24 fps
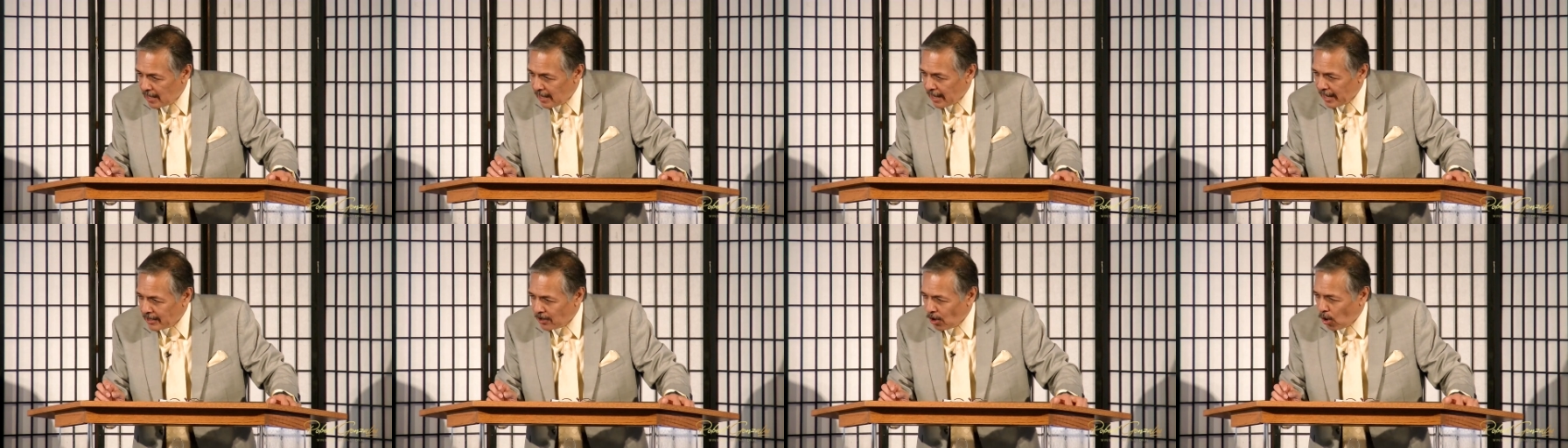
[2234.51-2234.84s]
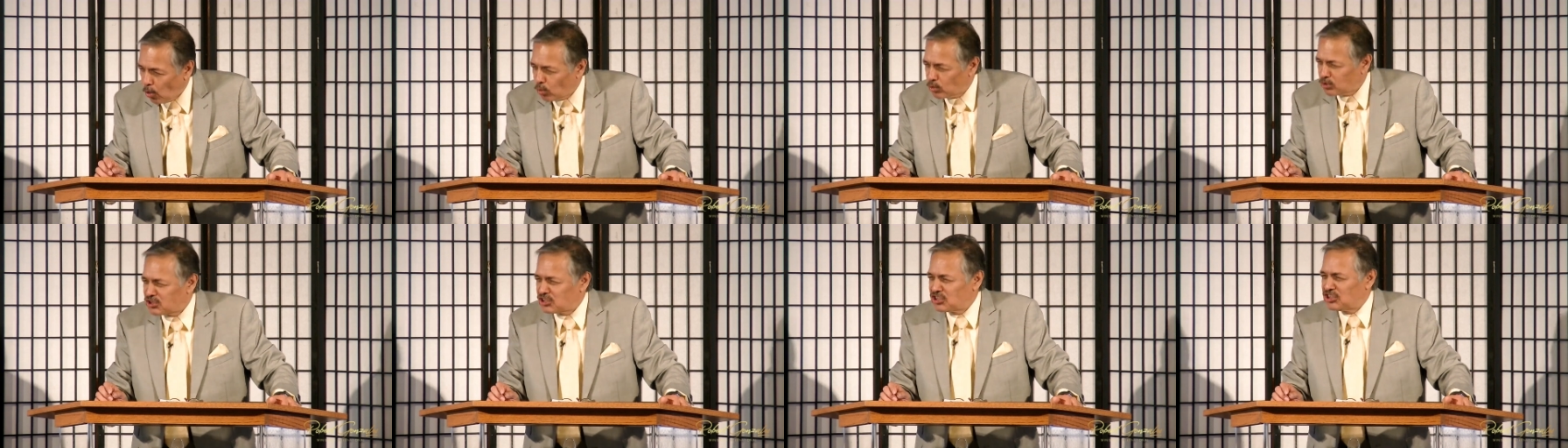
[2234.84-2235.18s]
and
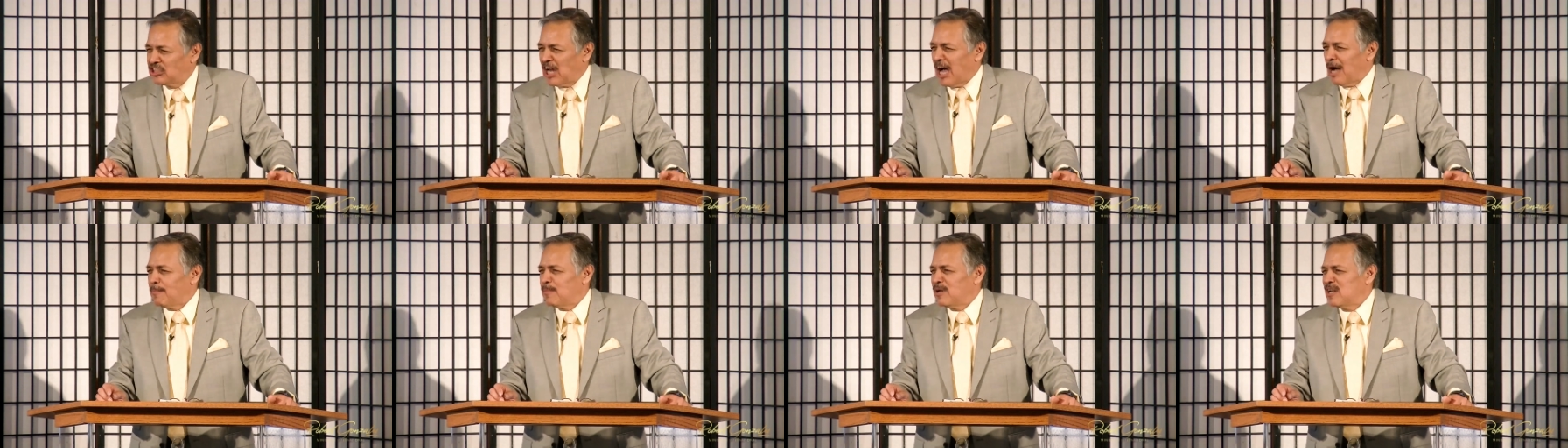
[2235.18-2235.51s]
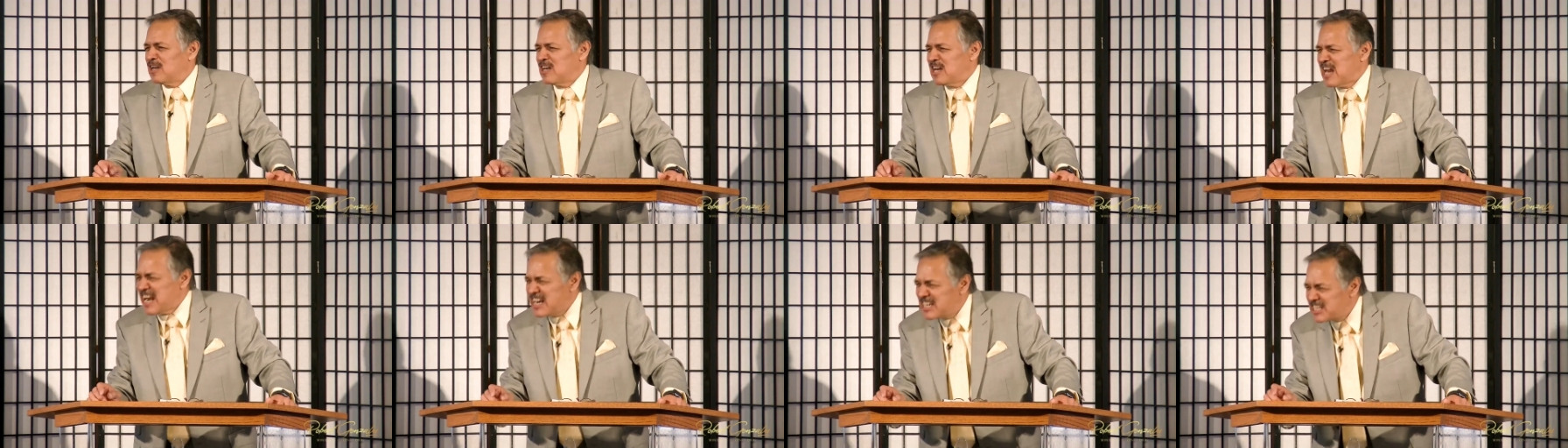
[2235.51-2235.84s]
holds
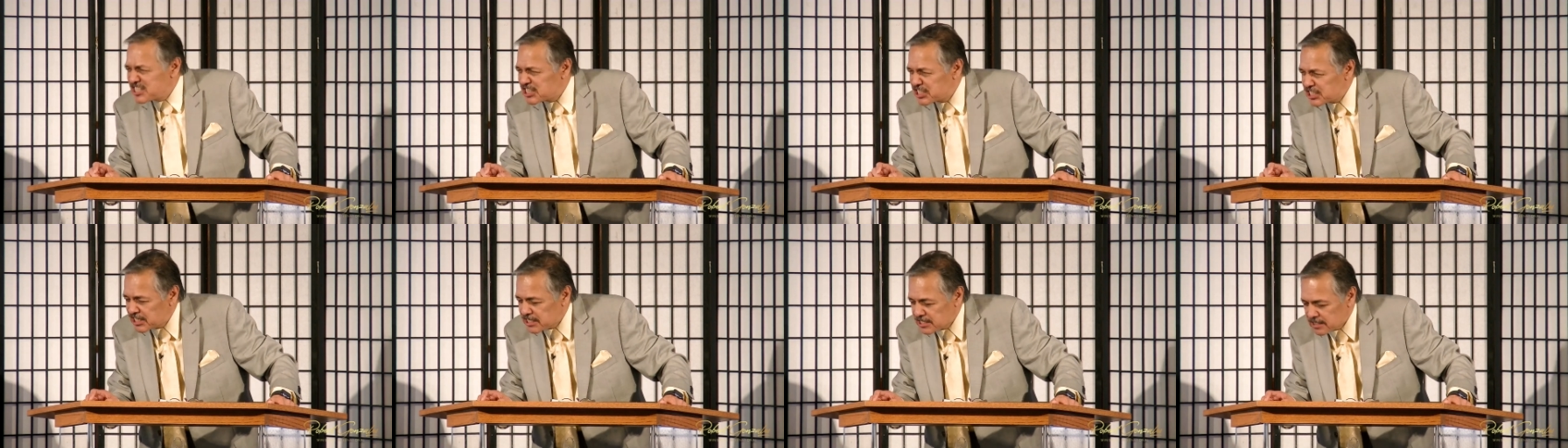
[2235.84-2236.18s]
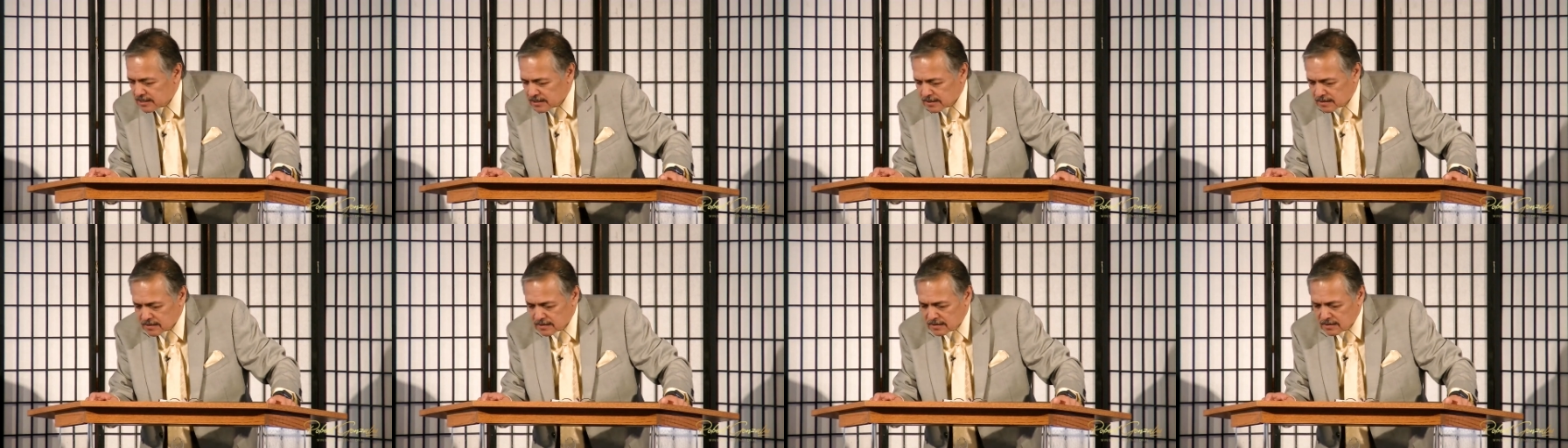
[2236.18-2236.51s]

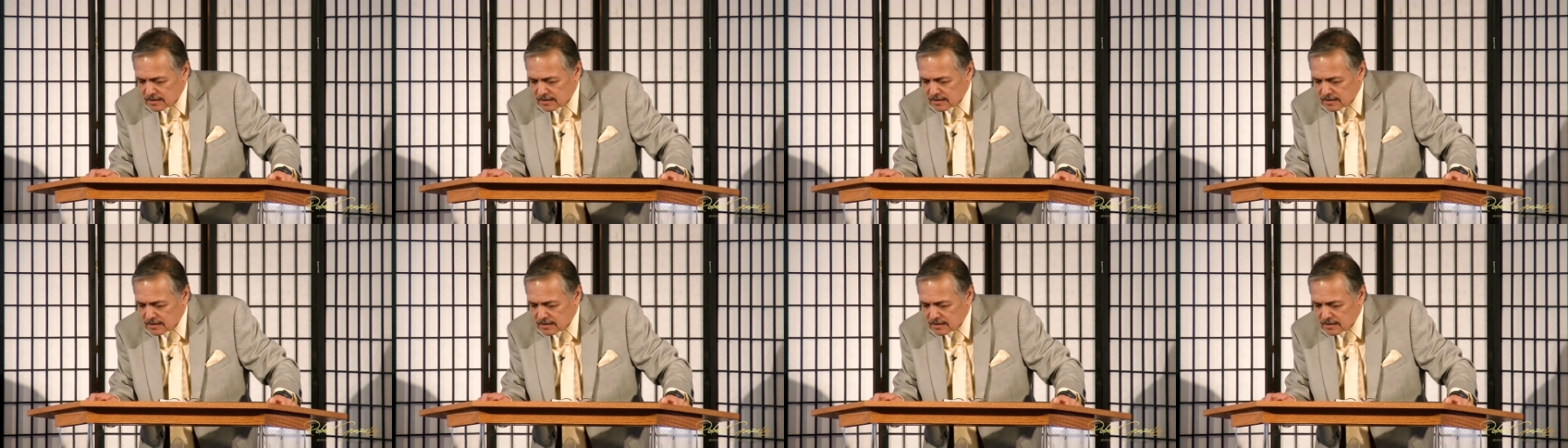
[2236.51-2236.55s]
domination